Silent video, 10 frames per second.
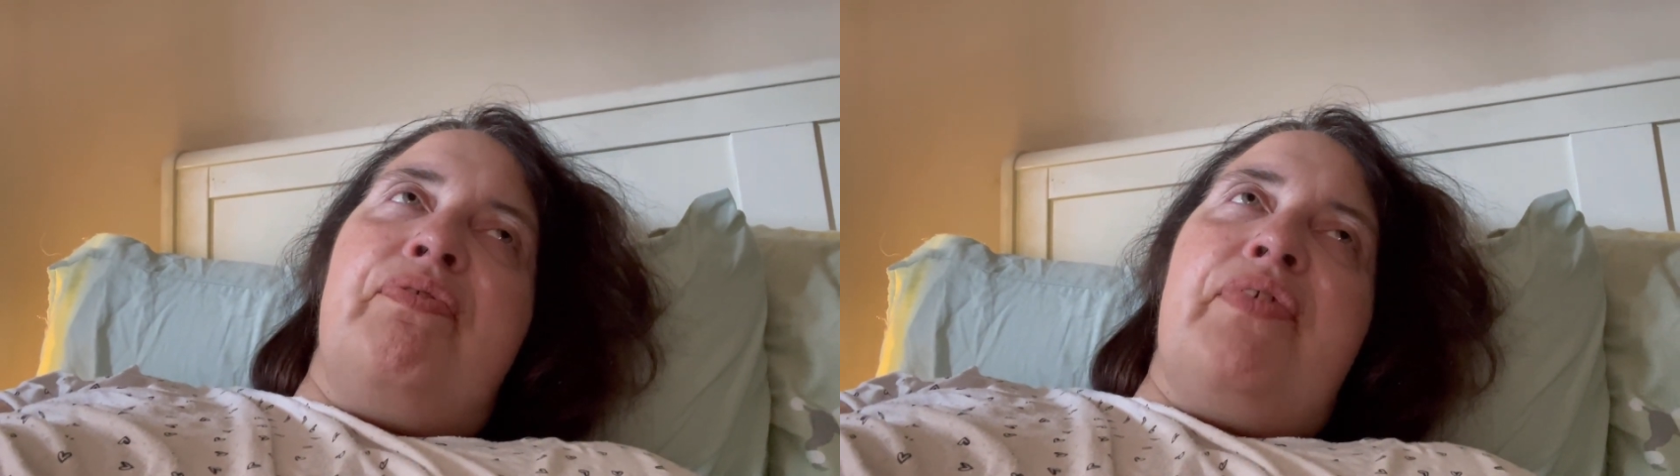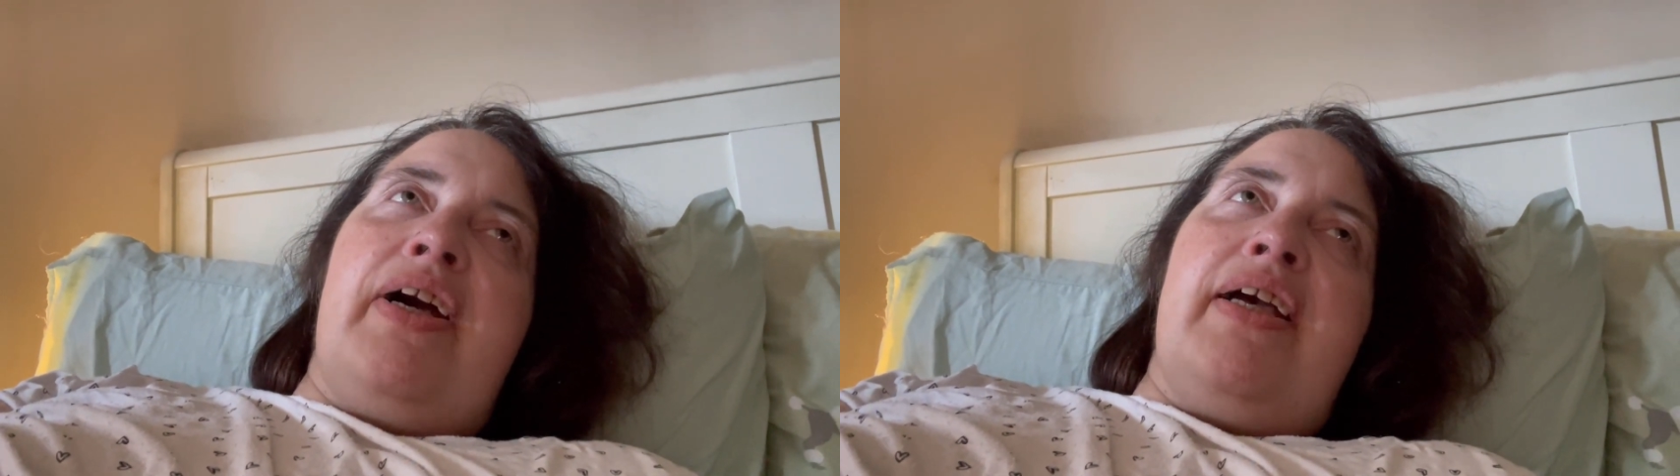
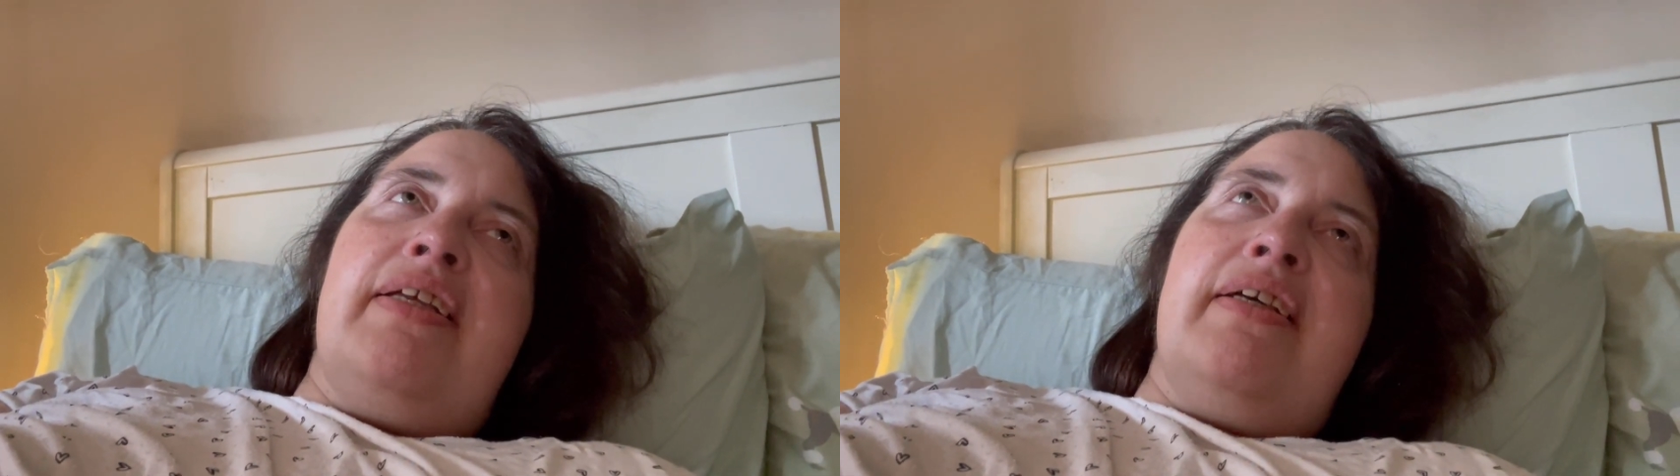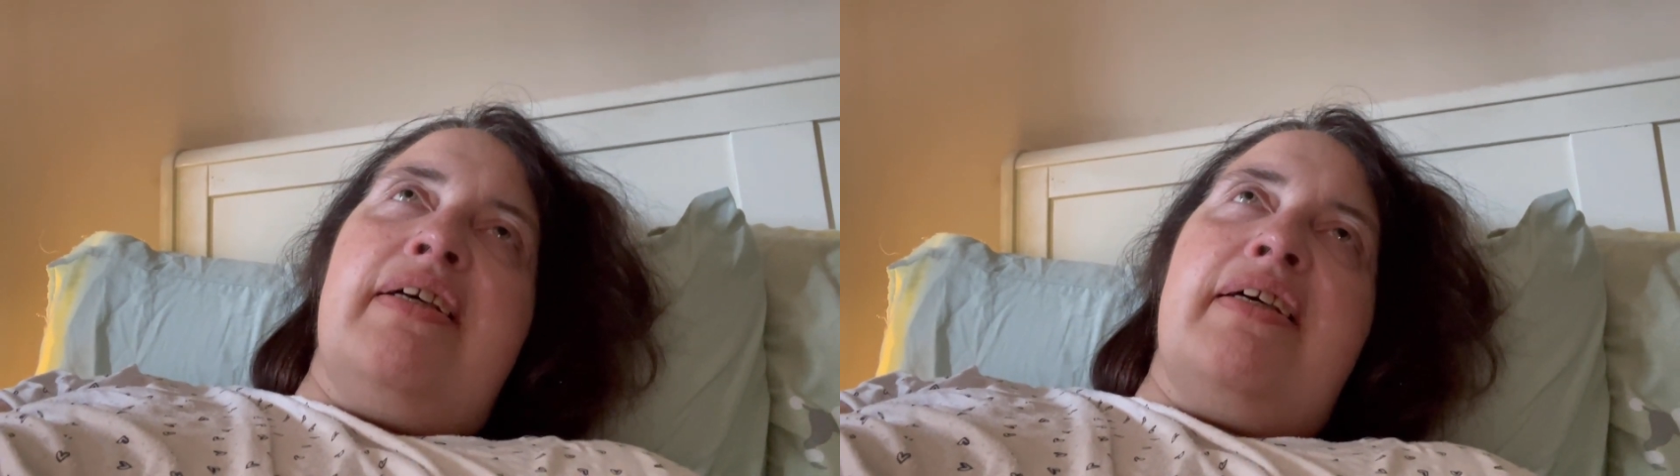
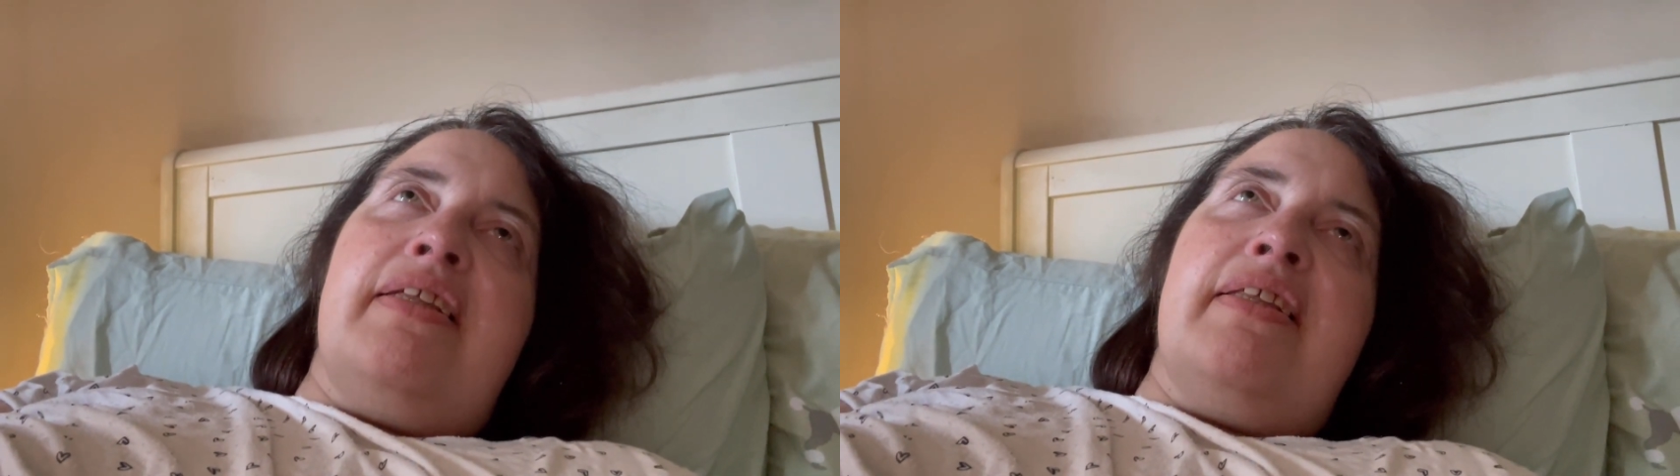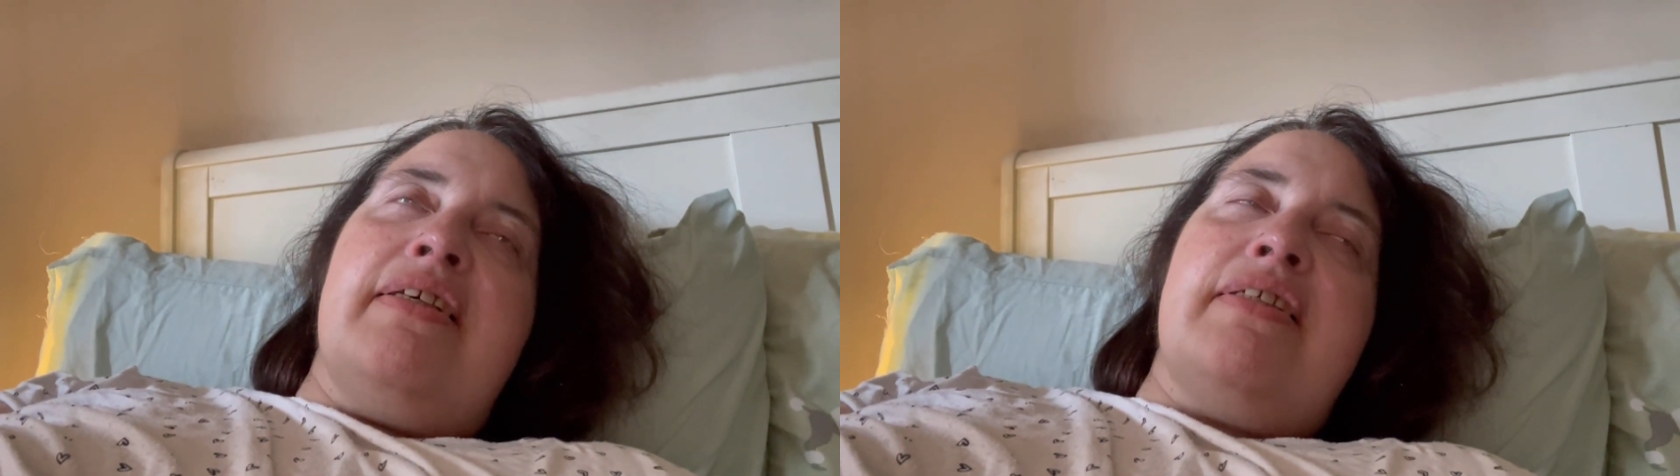finer
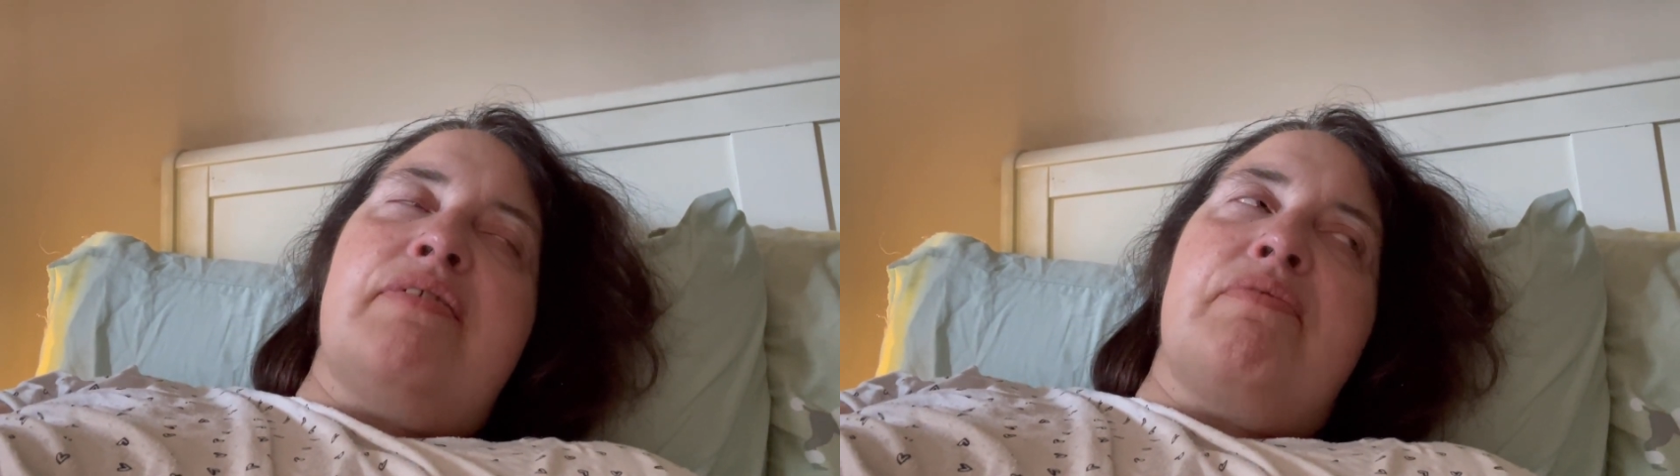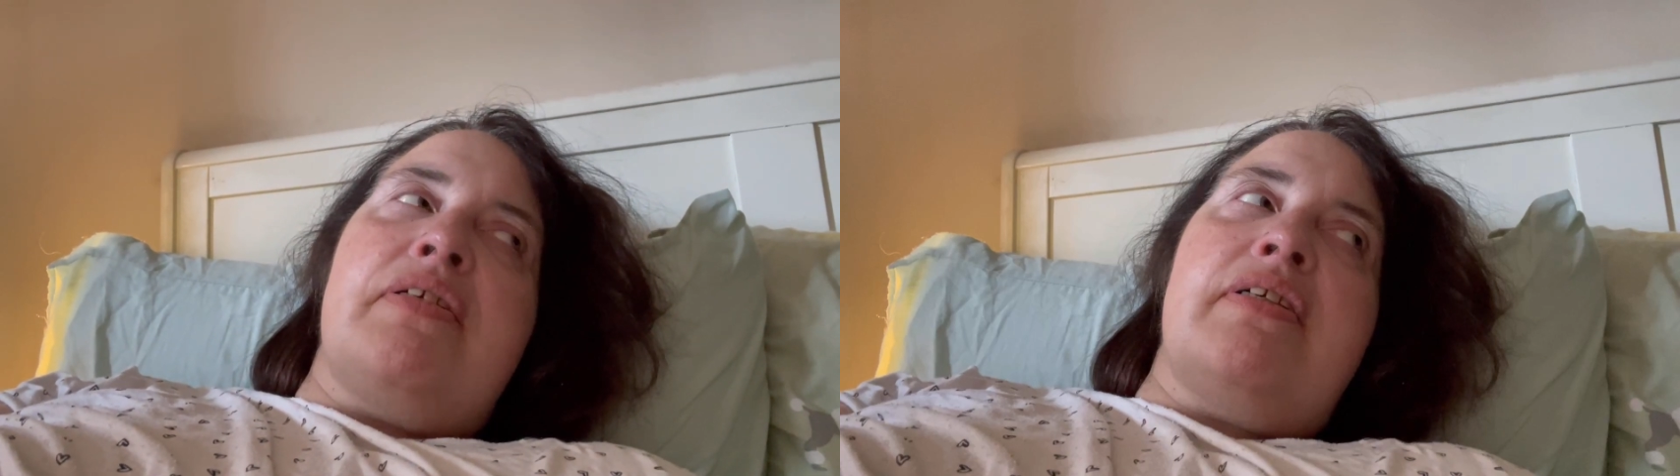in
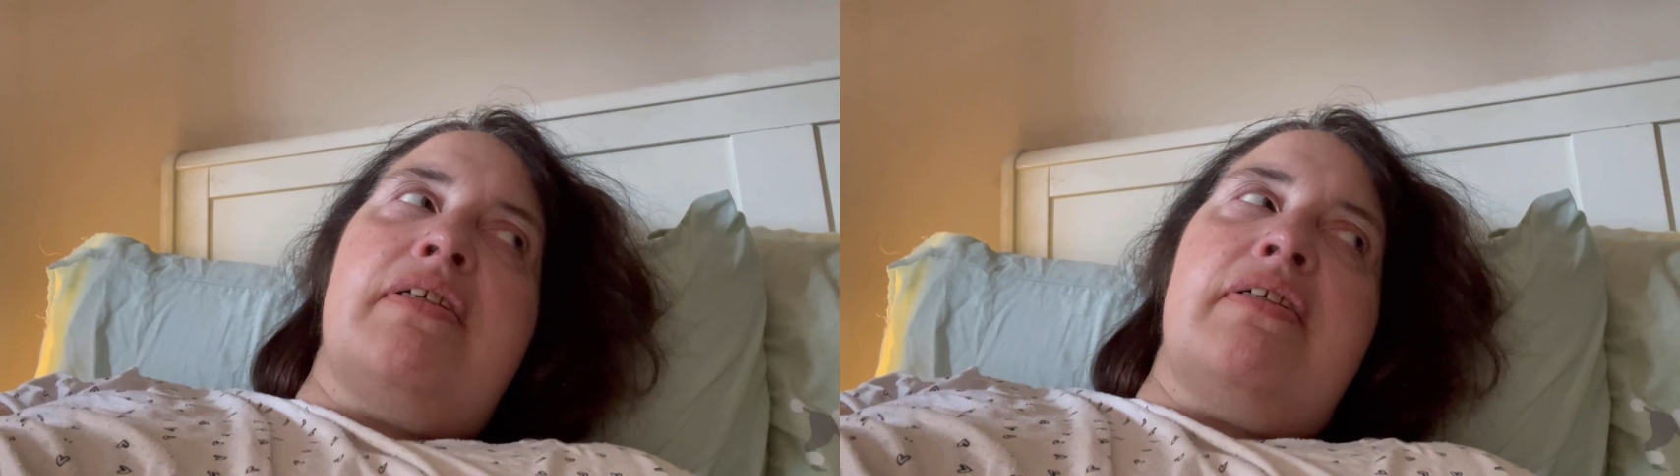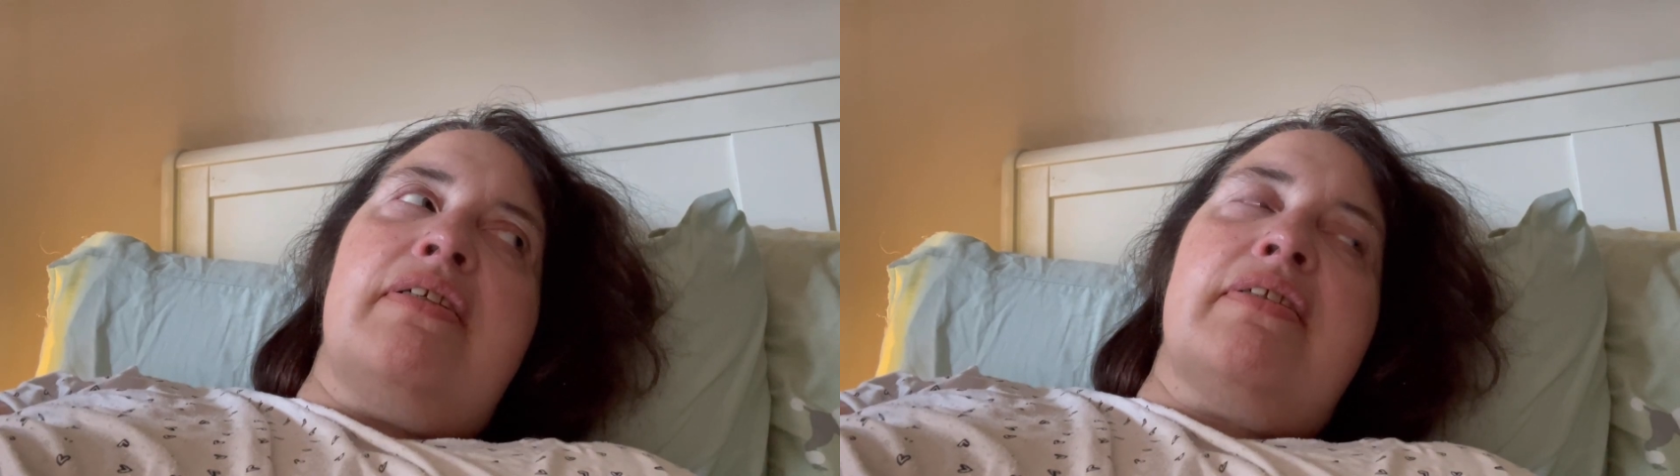this
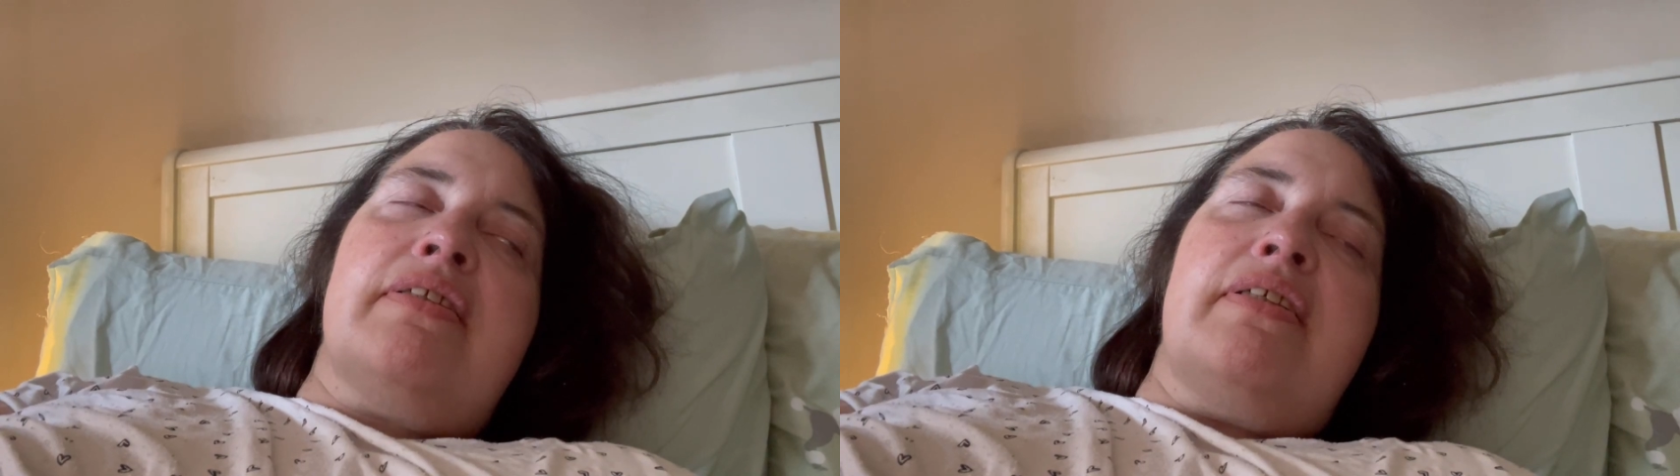world.